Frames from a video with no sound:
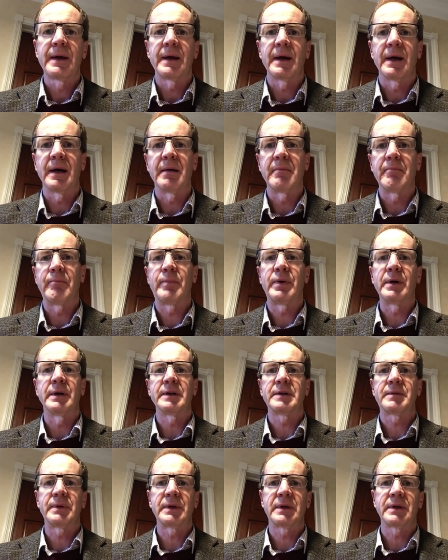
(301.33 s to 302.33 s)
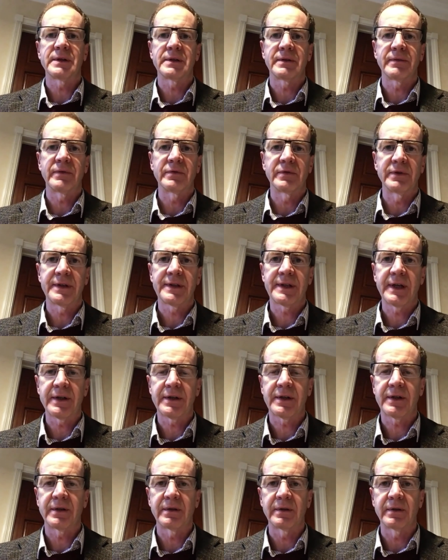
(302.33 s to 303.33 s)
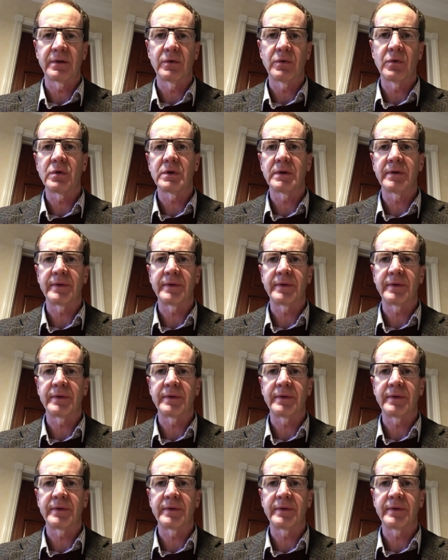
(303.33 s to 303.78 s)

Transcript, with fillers: Um, but because of the recession, all of